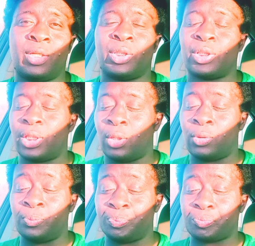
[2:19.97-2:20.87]

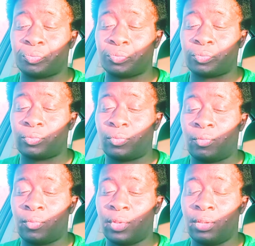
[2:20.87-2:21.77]
So
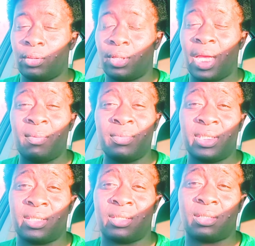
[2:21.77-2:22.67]
I'm
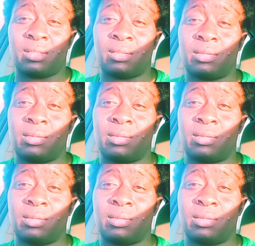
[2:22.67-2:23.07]
just